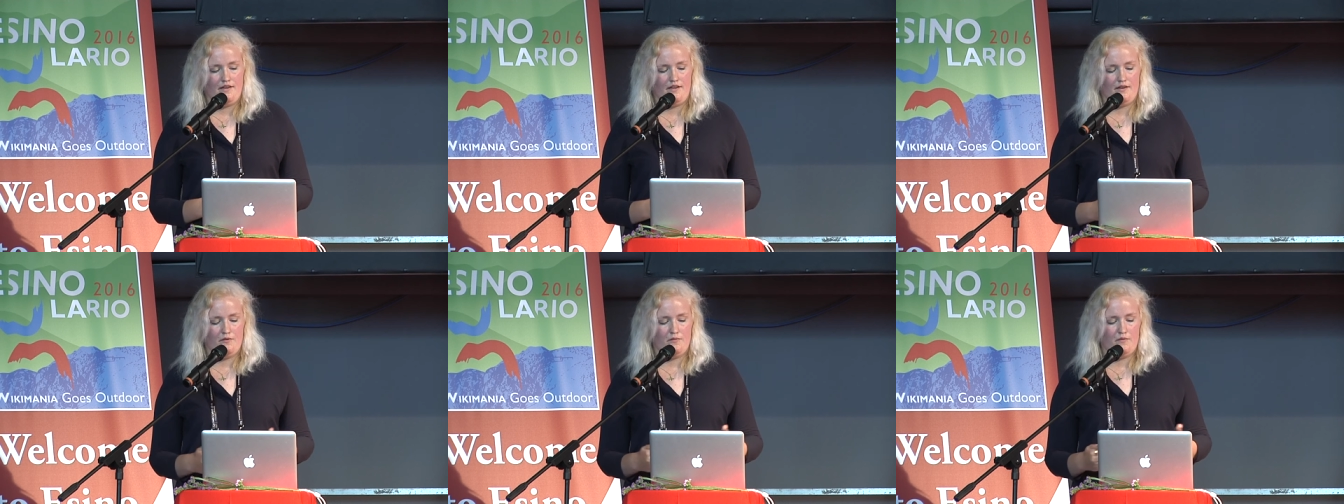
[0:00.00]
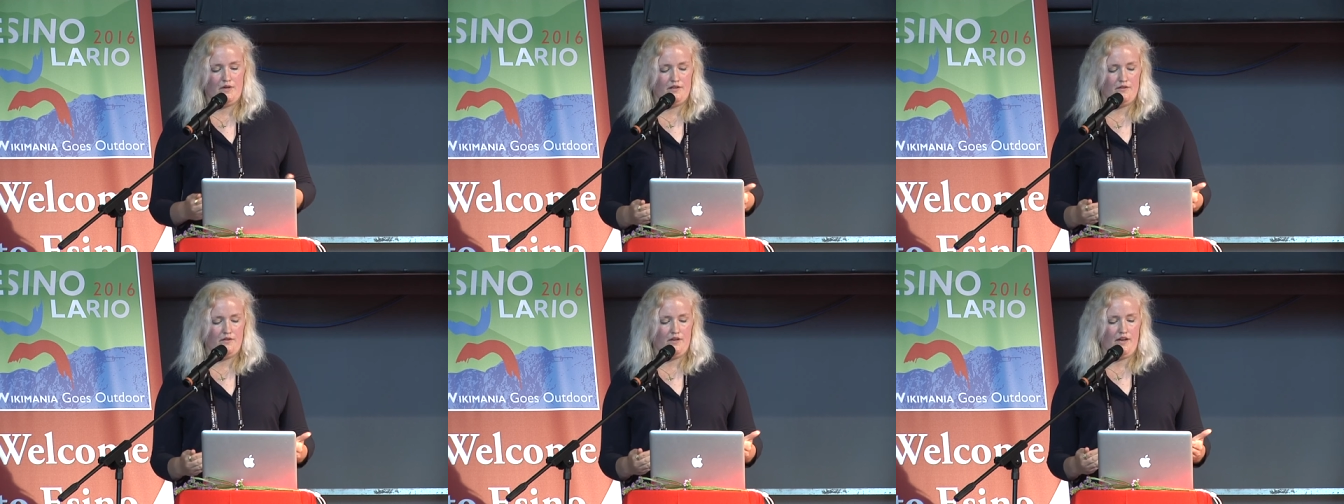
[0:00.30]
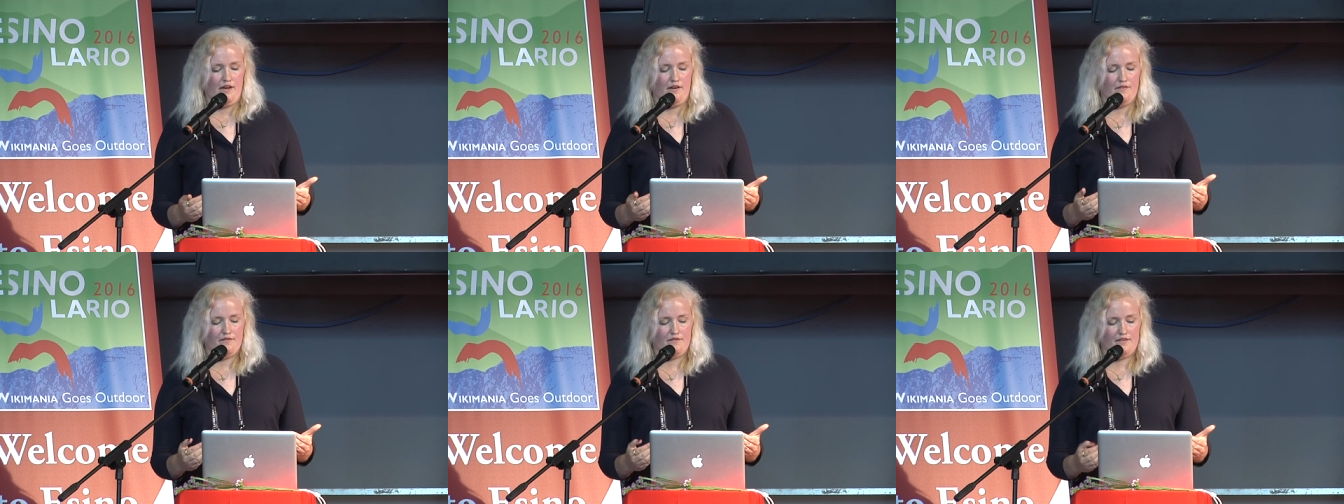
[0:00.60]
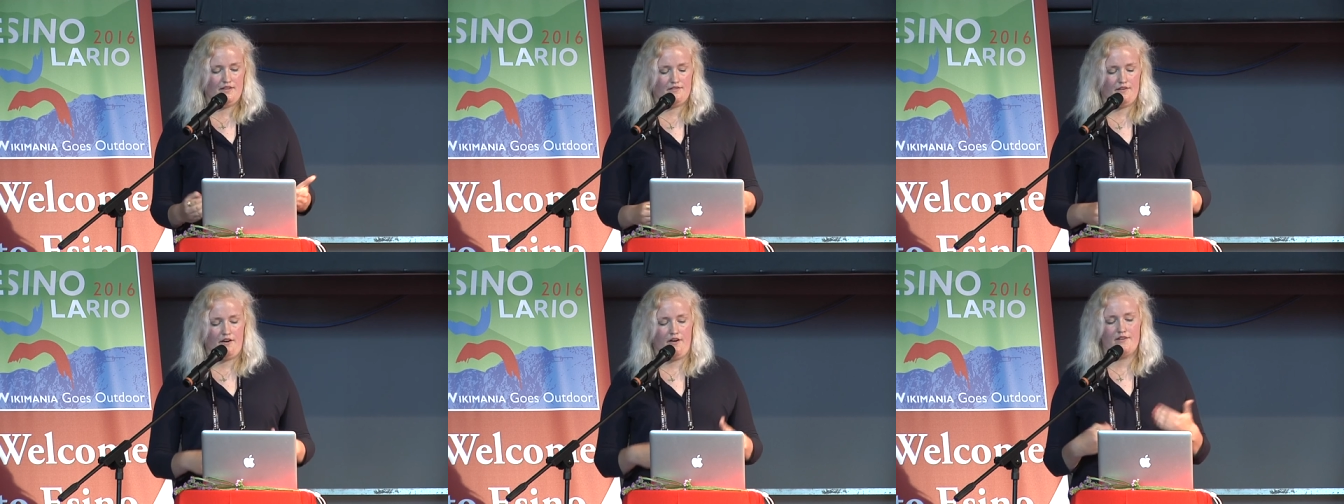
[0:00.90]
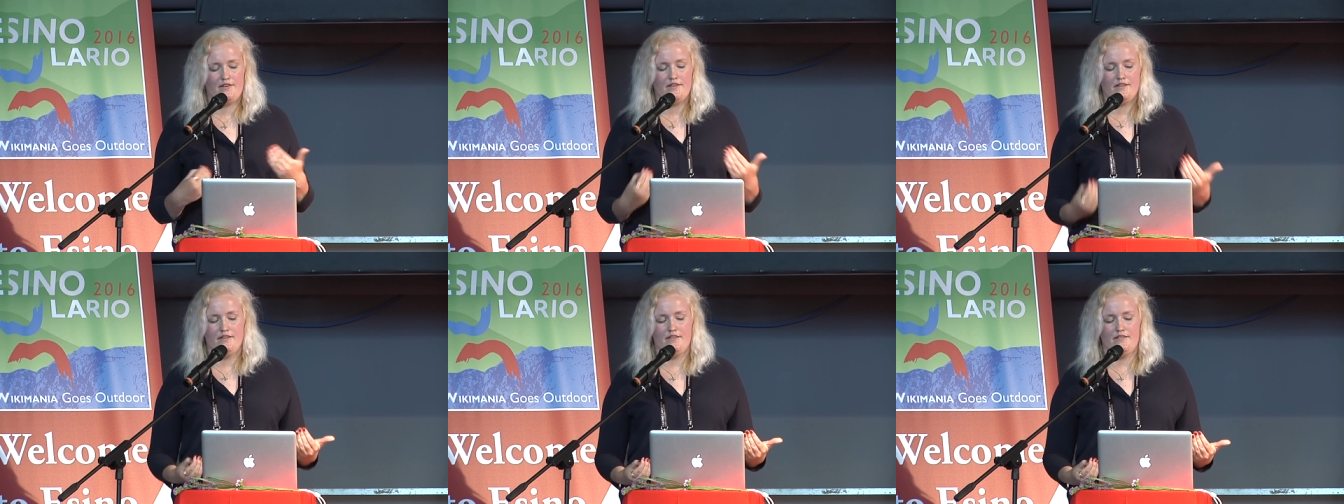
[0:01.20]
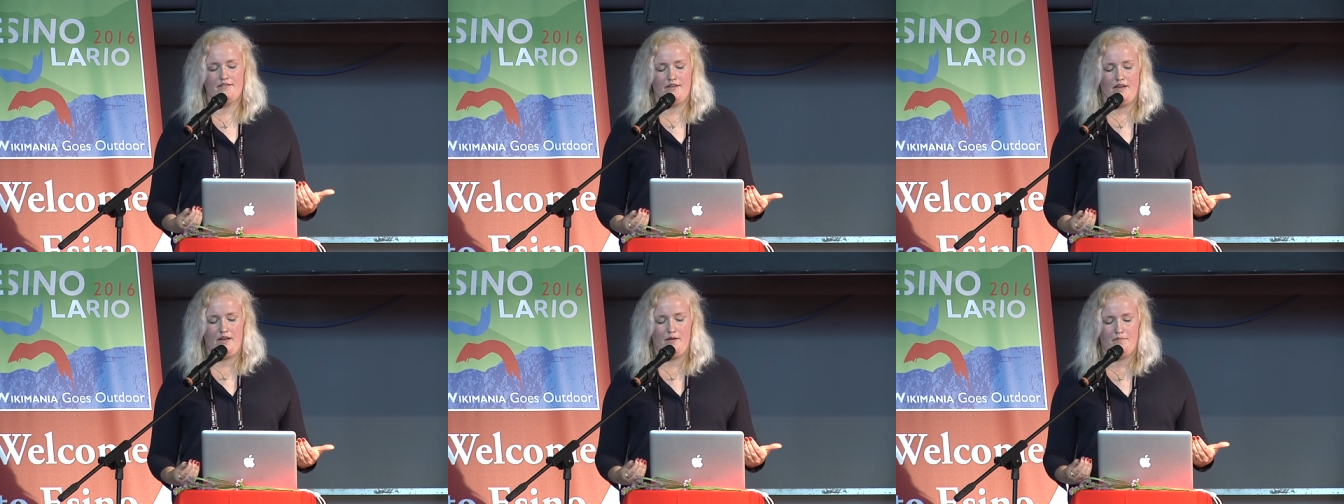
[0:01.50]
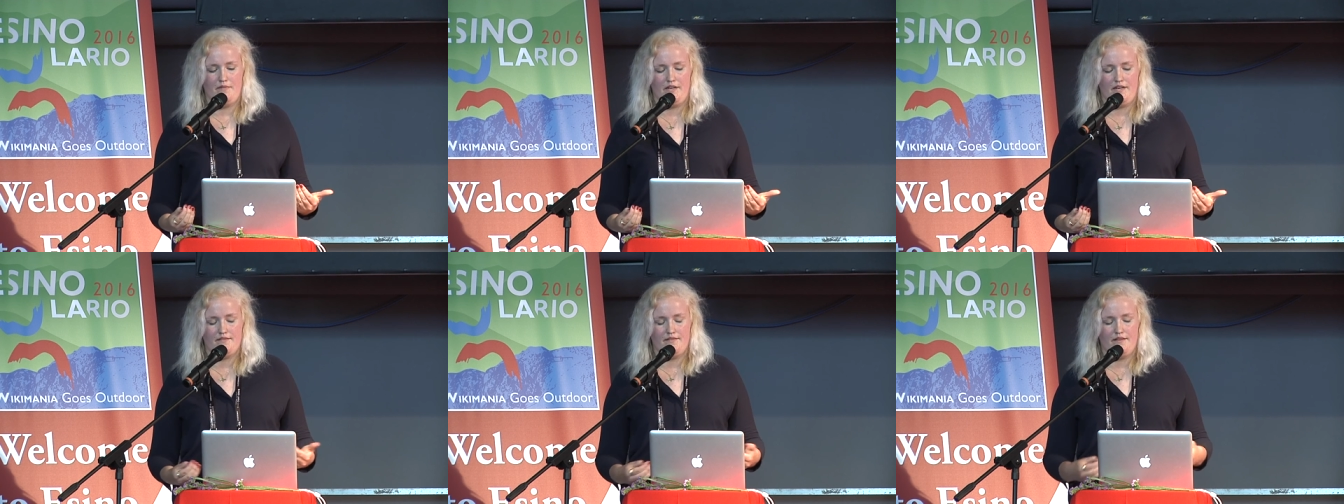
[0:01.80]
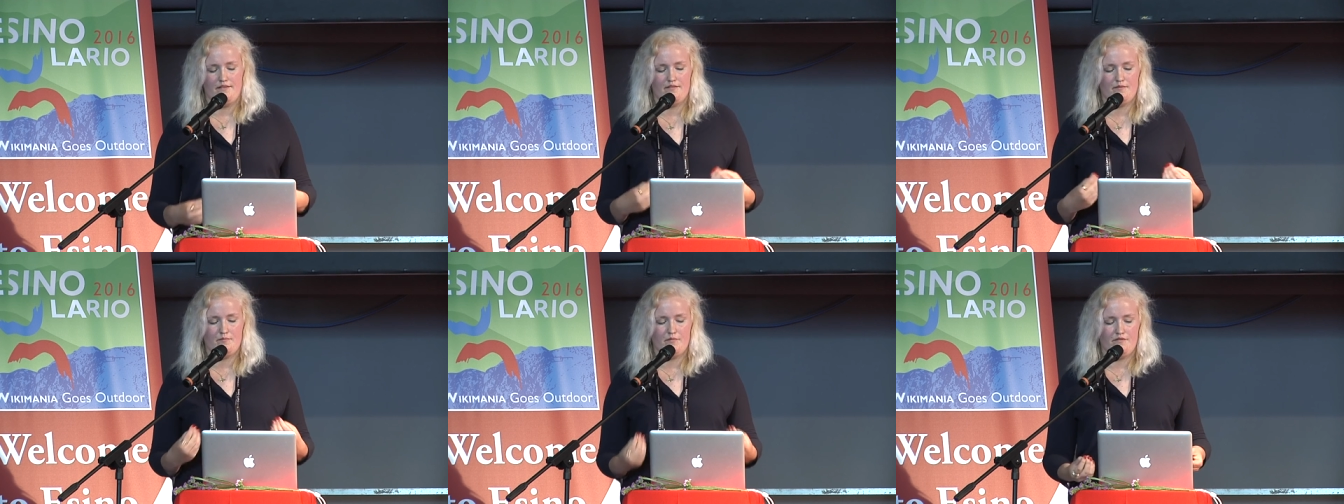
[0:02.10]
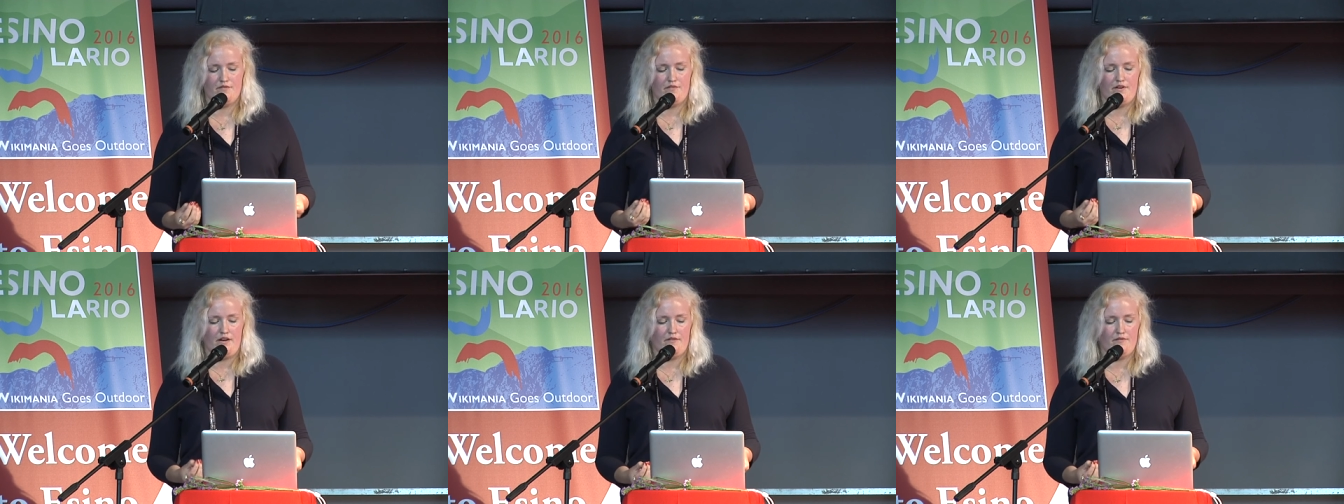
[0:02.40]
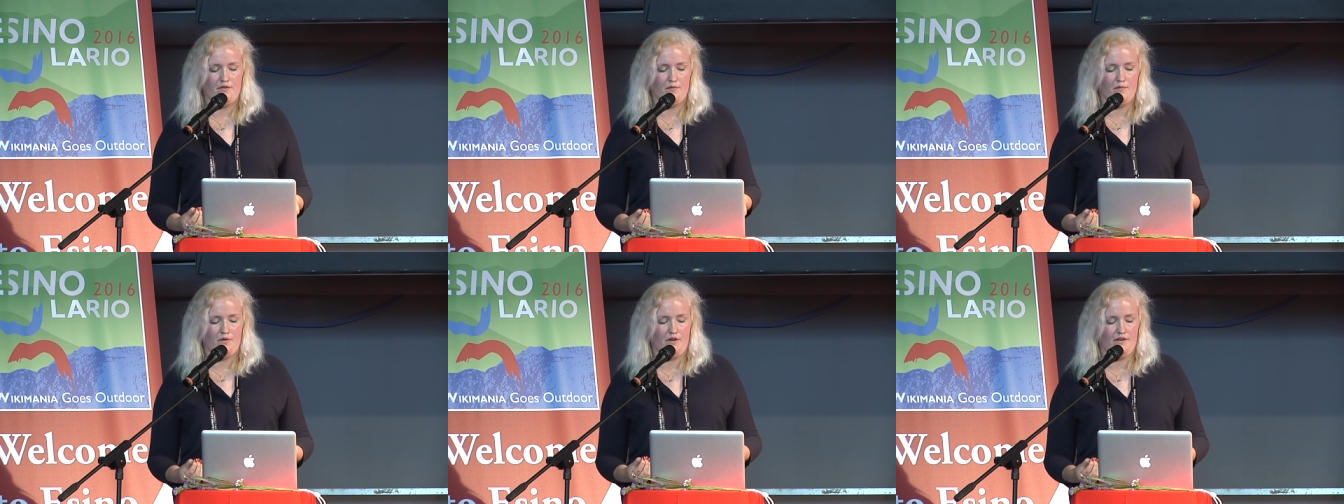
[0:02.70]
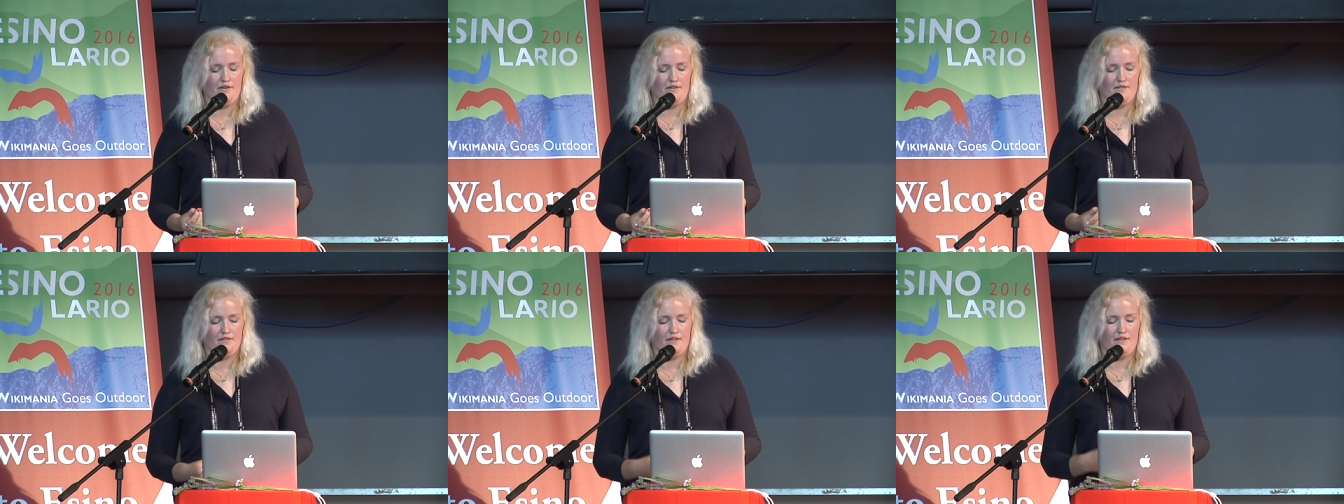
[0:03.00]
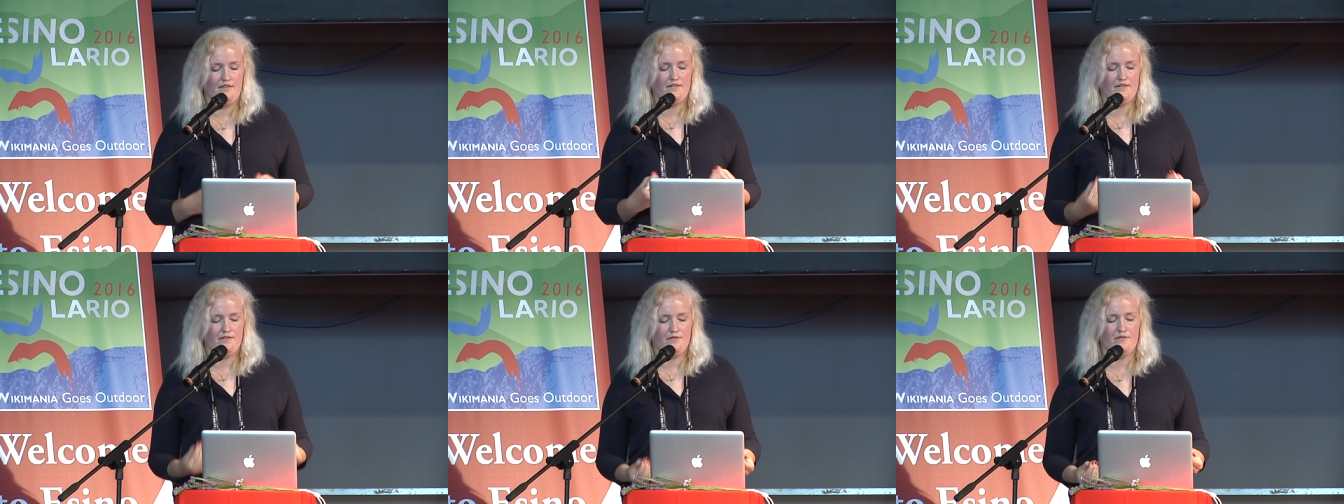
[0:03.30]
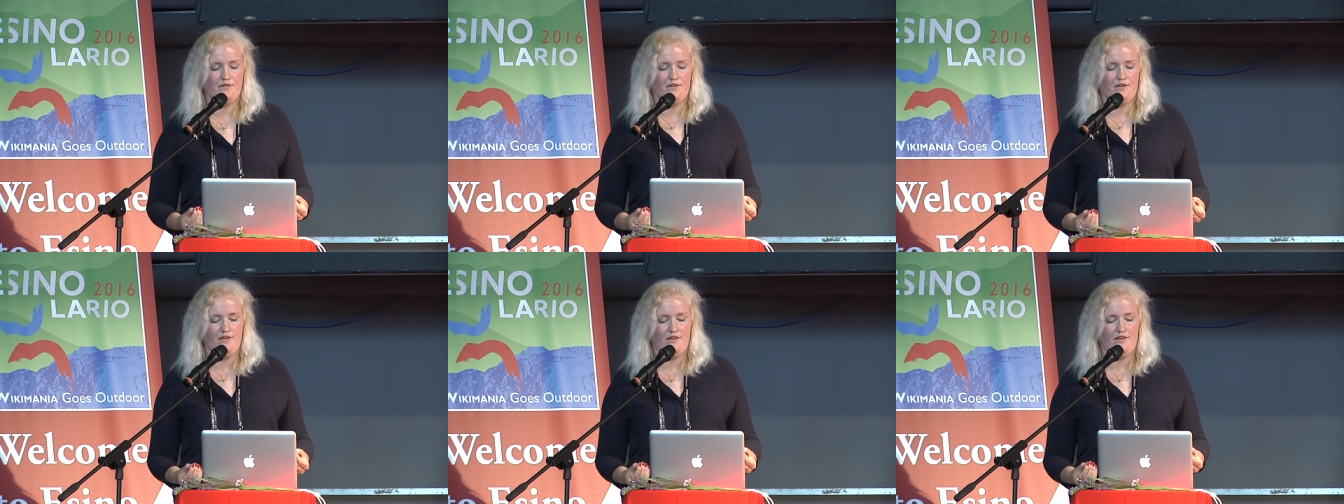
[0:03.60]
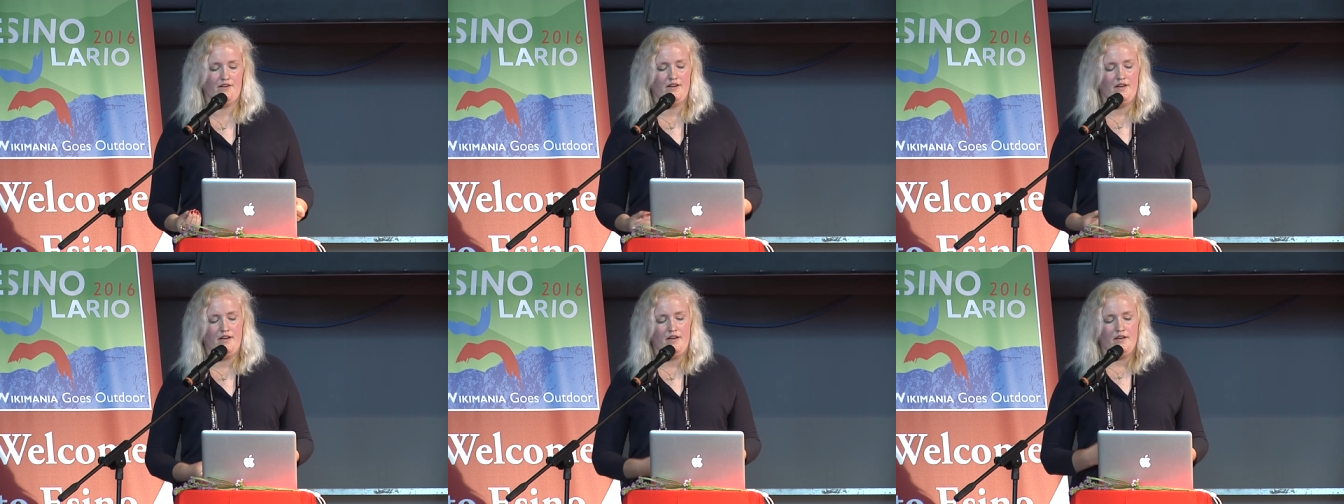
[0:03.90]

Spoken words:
And when you have these articles up accessible for everyone, it's easy for